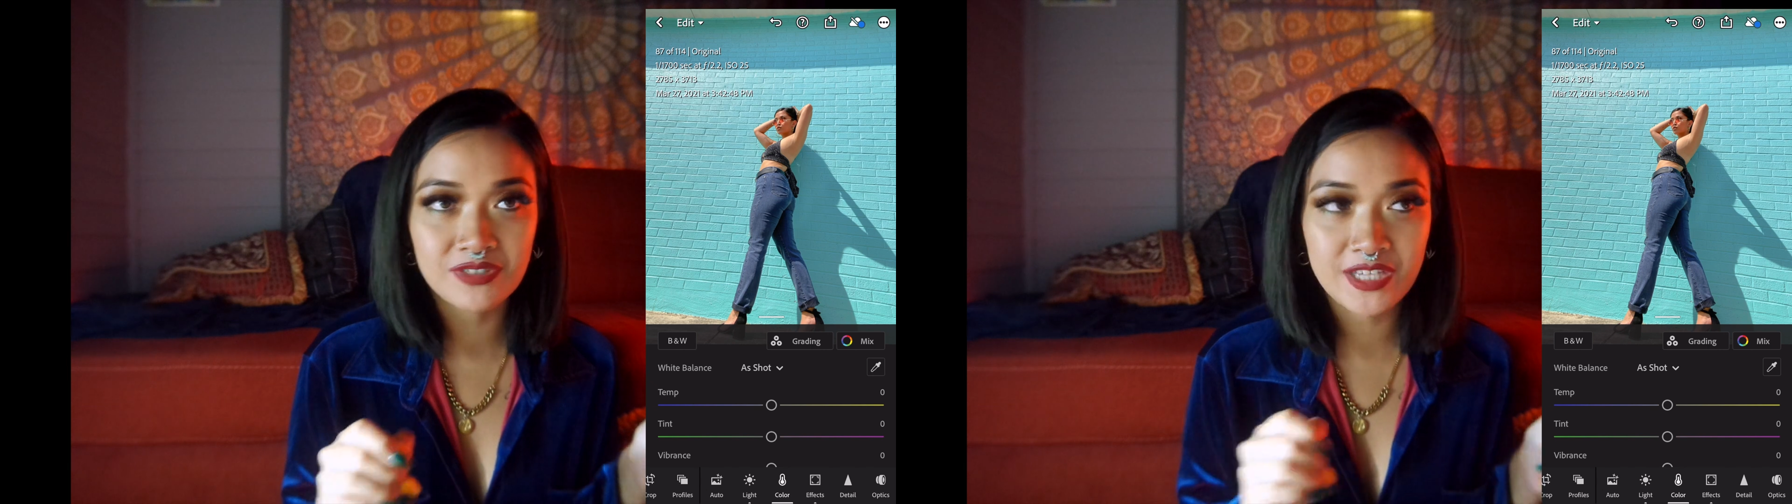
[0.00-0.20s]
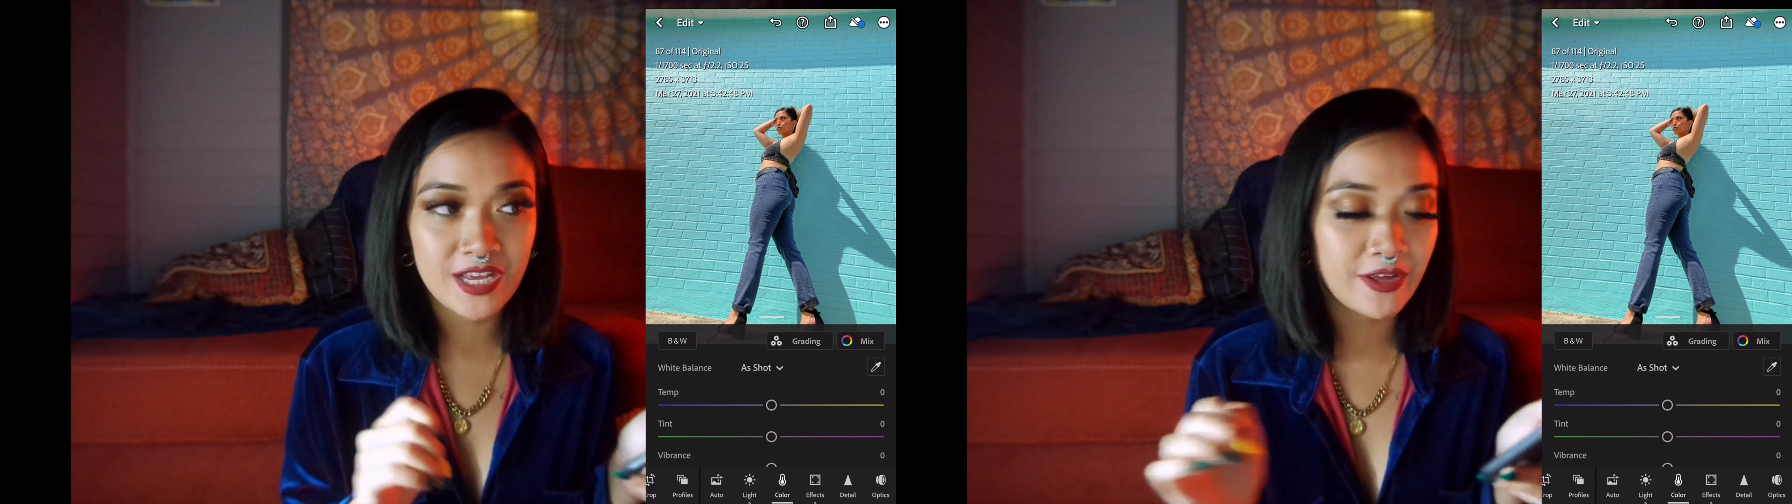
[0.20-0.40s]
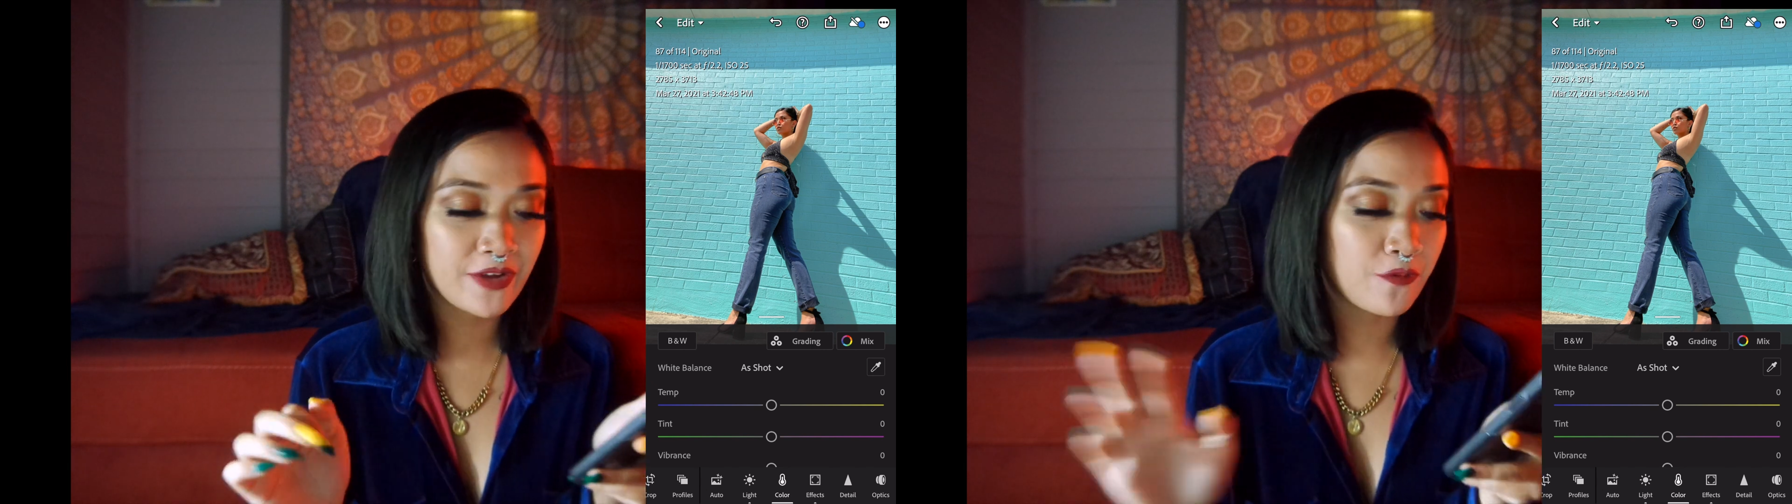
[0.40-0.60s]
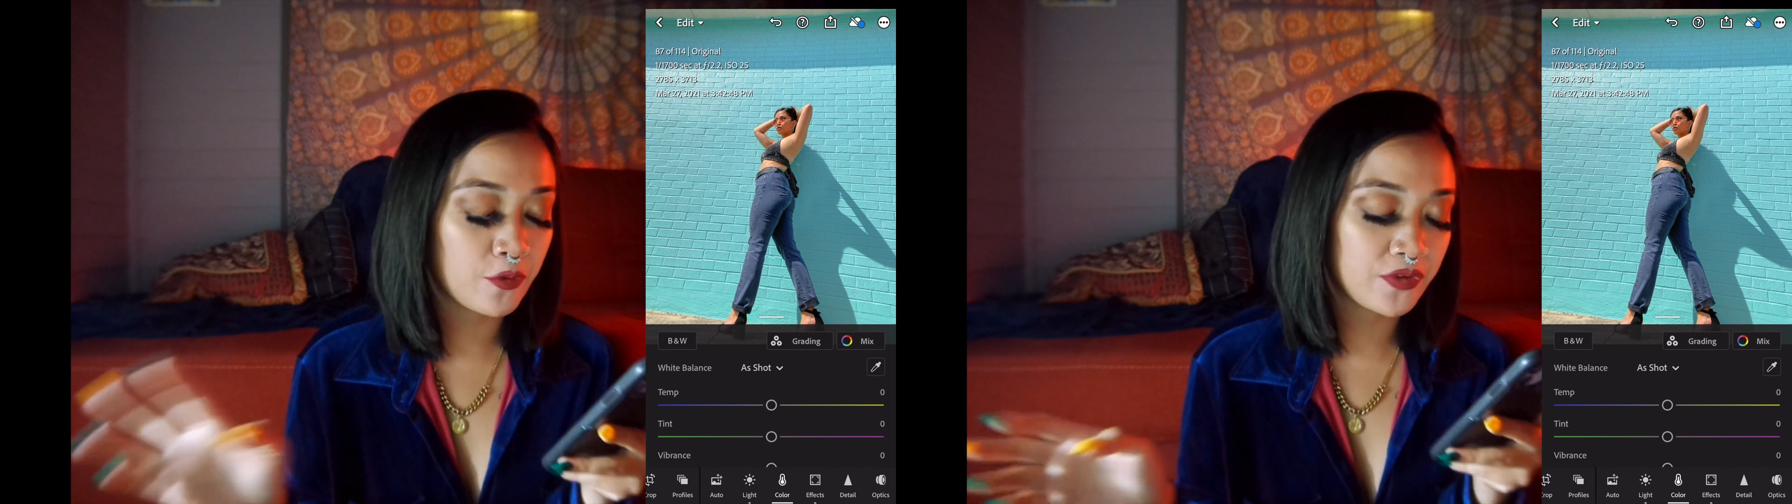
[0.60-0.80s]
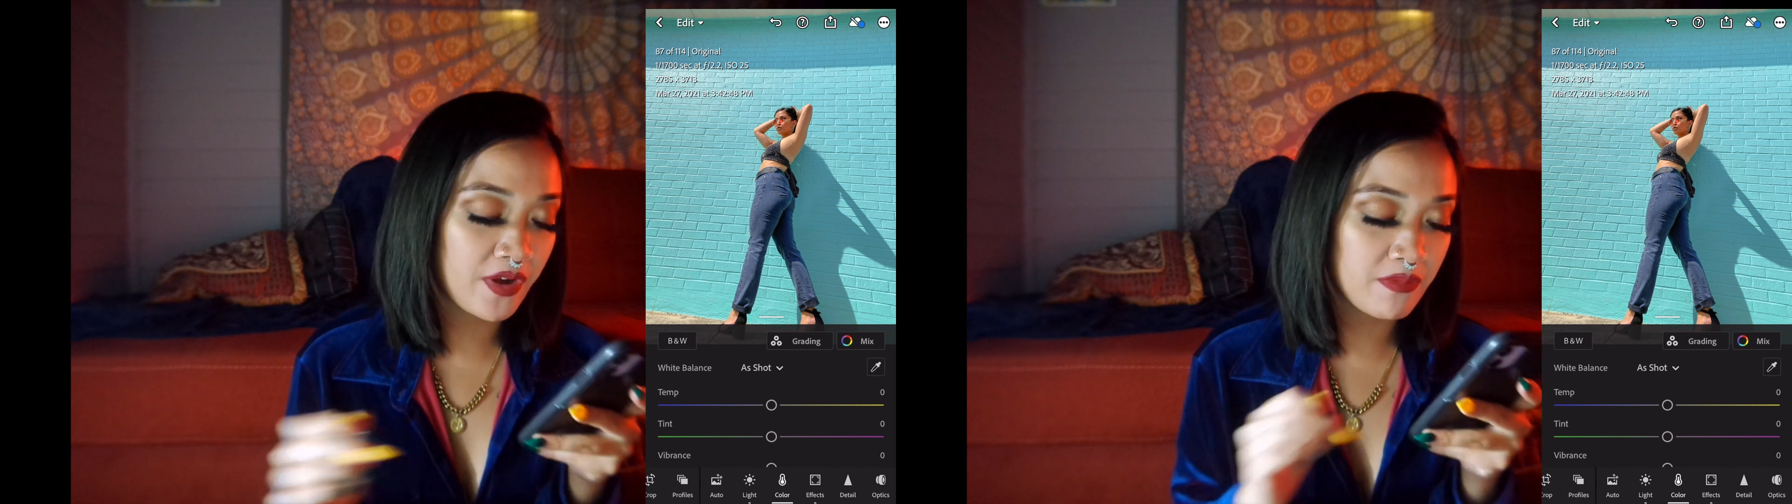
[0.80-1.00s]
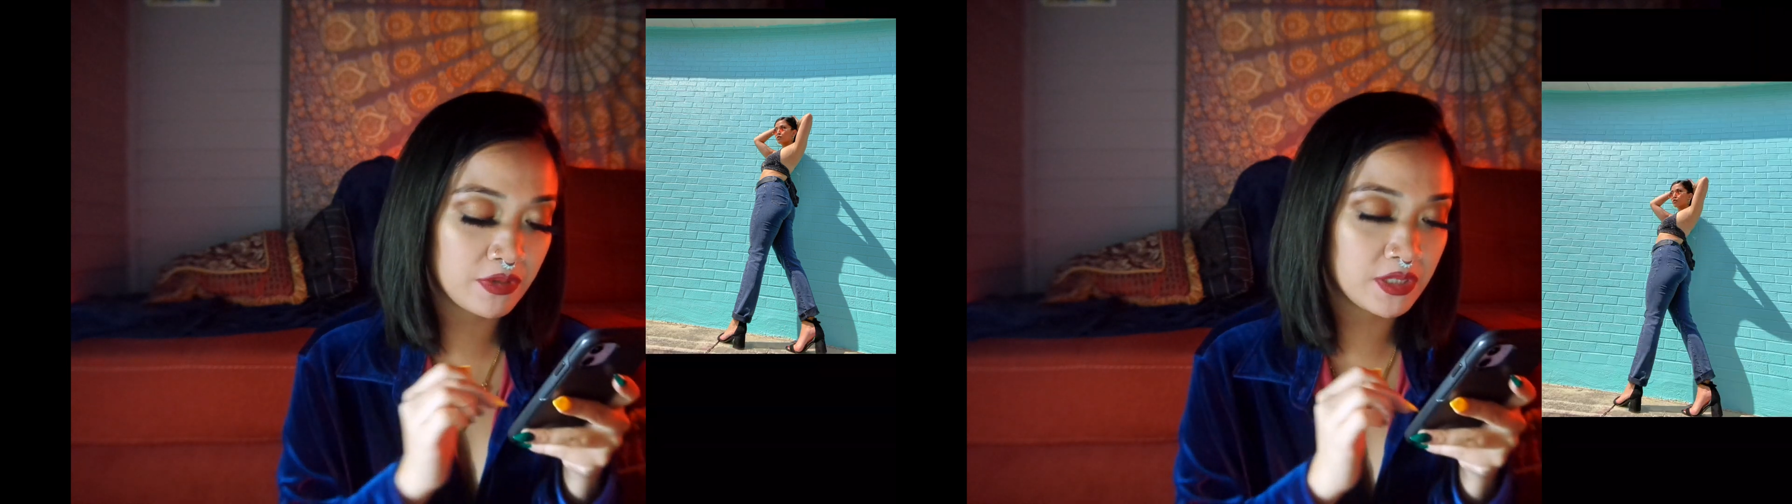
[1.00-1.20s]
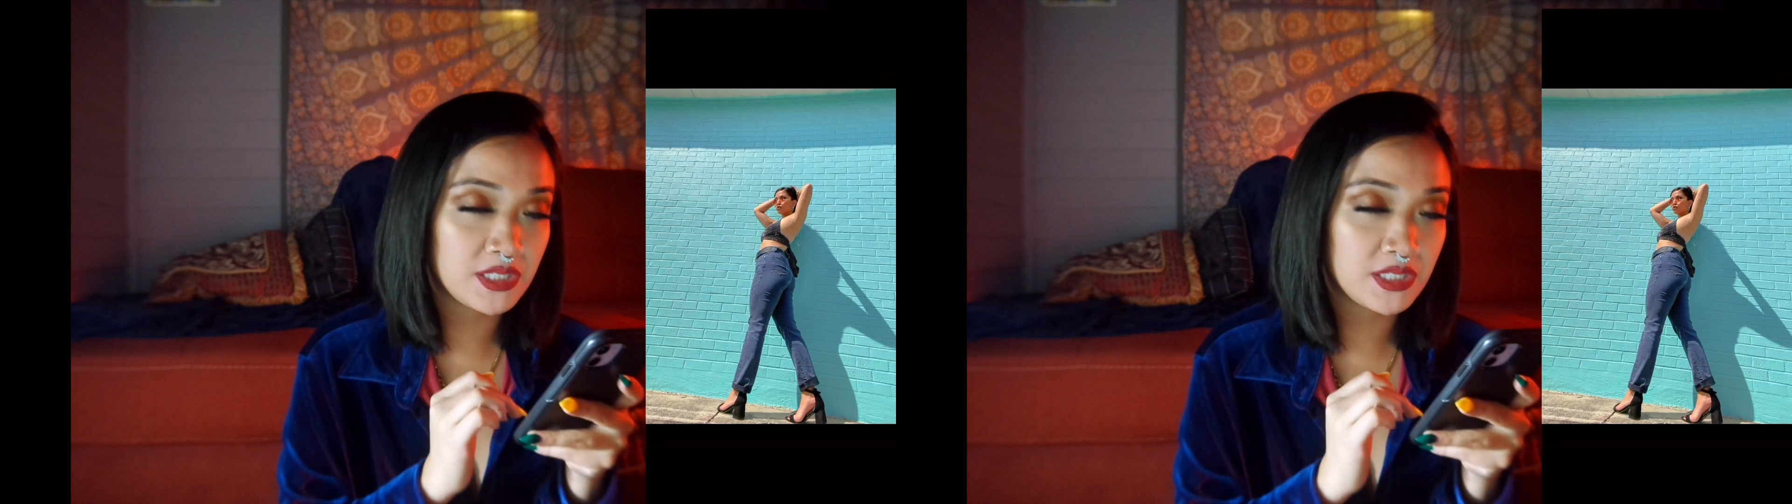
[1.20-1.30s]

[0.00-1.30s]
take like 45 minutes,